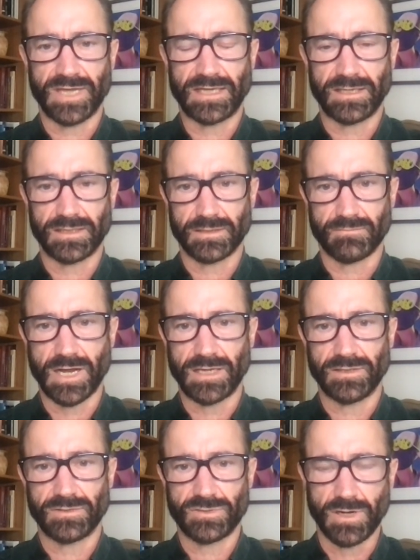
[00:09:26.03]
taking the right
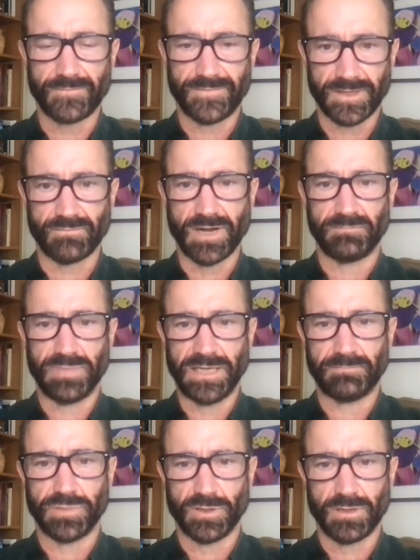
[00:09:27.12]
drug for the right
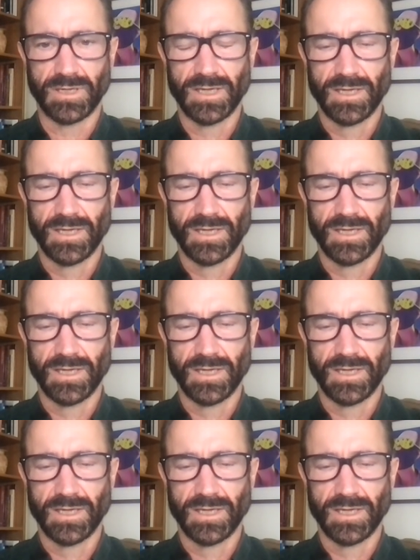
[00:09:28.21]
people.